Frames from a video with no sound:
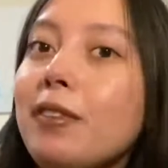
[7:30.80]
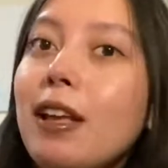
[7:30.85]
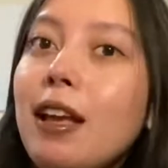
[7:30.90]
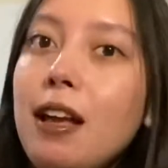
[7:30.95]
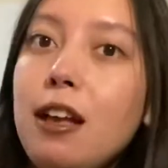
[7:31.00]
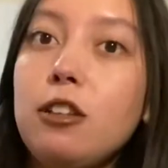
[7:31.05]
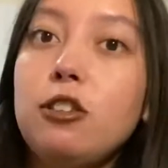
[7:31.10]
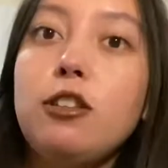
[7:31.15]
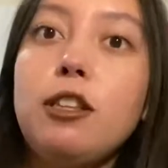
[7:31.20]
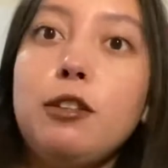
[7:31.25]

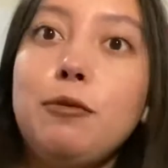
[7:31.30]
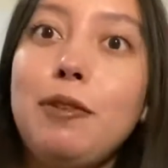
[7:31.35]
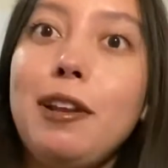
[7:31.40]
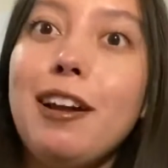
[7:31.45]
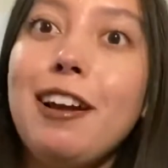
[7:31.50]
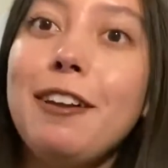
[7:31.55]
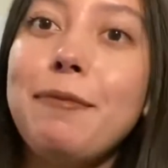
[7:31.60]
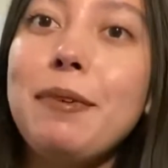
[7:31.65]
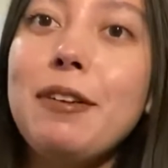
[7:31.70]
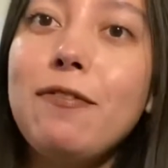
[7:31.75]
So that's what I
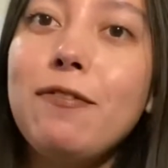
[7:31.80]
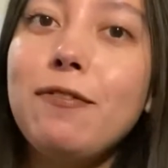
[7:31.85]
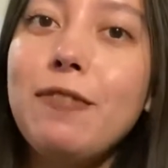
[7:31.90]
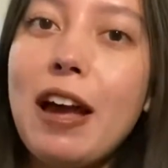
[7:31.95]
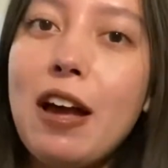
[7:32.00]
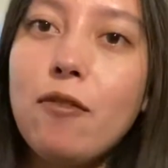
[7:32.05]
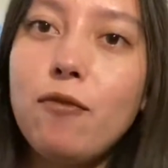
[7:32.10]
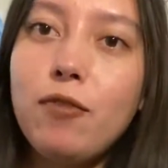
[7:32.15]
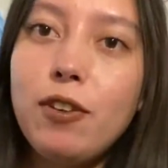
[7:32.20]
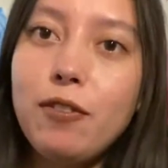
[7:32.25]
got in my
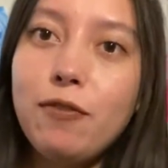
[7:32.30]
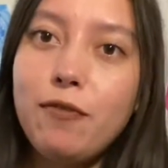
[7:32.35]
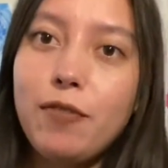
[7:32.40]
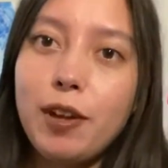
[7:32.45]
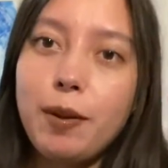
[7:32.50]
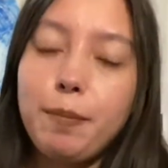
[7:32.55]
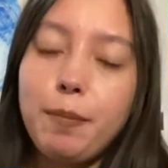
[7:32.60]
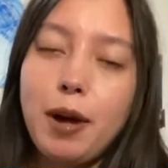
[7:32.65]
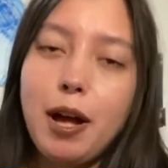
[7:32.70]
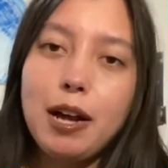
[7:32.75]

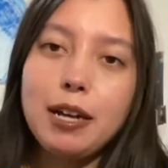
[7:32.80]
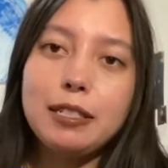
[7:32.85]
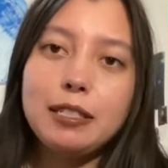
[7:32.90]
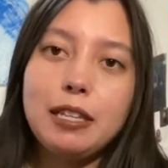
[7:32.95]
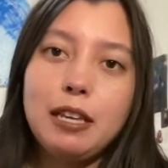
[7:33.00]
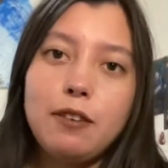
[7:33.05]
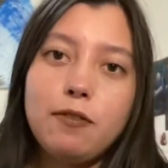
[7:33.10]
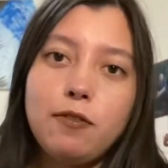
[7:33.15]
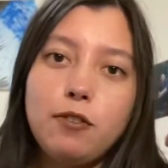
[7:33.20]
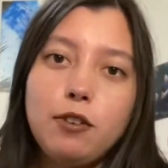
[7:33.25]
FabFitFun box.
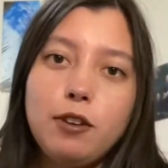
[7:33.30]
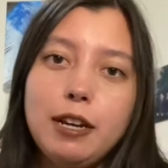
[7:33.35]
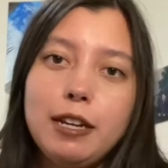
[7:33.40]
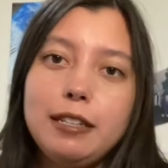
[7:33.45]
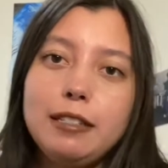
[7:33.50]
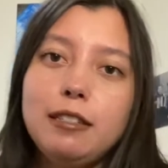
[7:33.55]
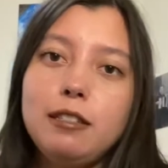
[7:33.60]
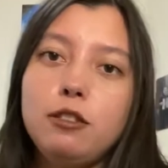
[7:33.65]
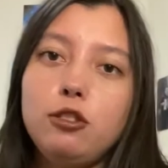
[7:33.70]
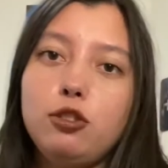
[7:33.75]
If you
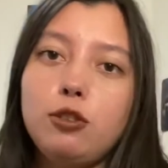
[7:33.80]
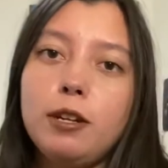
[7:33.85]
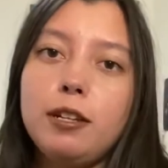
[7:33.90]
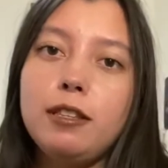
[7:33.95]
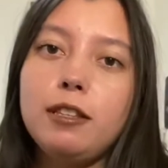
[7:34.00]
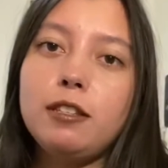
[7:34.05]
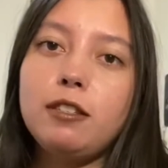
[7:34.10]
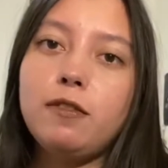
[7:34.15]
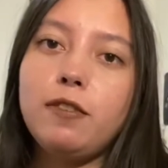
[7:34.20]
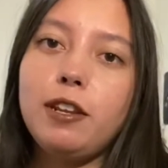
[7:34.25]
guys enjoyed
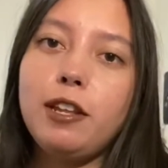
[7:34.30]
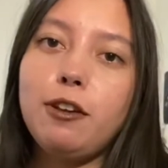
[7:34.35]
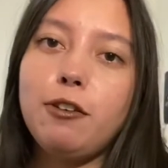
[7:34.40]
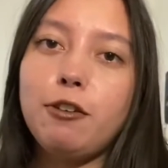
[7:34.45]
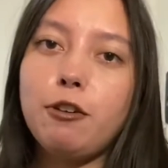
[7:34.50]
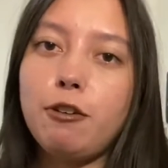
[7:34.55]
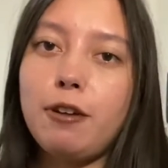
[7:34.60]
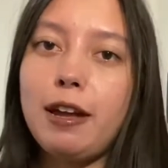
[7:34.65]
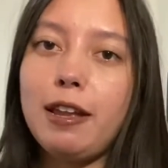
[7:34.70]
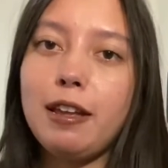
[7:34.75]
this video,
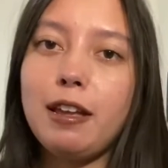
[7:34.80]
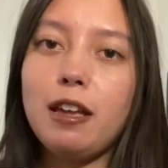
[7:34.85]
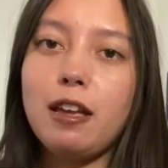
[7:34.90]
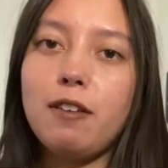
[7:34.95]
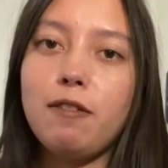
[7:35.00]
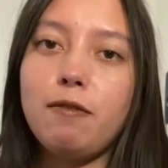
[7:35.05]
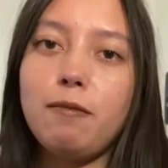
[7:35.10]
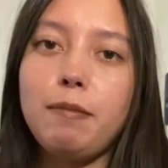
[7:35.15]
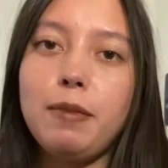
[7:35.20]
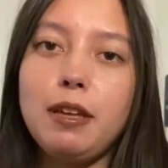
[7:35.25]
go ahead and
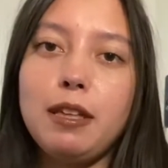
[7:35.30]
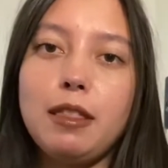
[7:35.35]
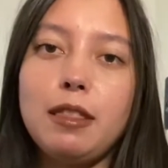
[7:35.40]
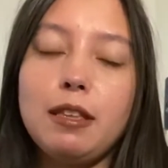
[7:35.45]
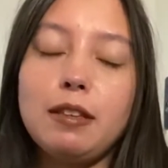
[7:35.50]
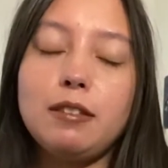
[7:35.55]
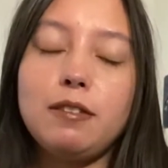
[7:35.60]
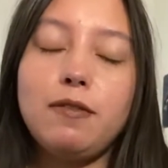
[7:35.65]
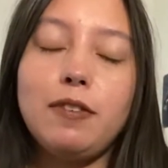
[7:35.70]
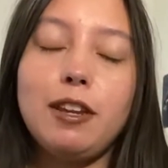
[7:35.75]
give me
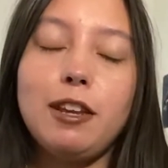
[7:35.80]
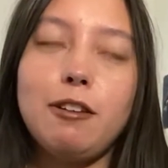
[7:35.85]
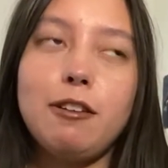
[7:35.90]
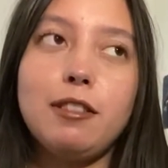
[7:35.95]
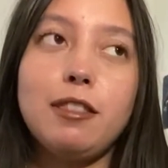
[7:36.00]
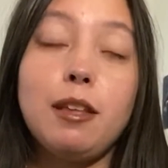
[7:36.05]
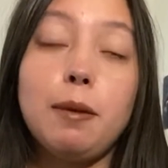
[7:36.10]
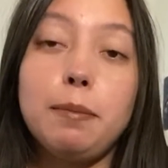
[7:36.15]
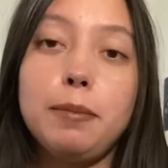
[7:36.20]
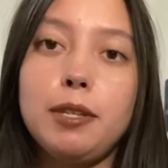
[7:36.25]
this video a
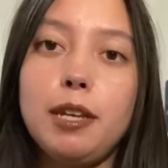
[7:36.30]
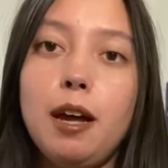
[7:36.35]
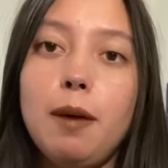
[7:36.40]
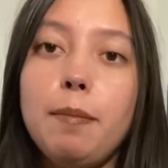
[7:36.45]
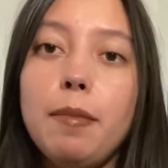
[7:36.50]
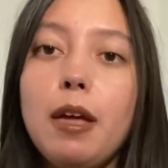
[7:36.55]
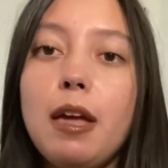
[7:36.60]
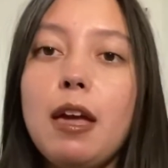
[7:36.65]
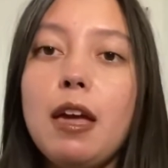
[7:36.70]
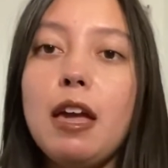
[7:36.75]
thumbs up.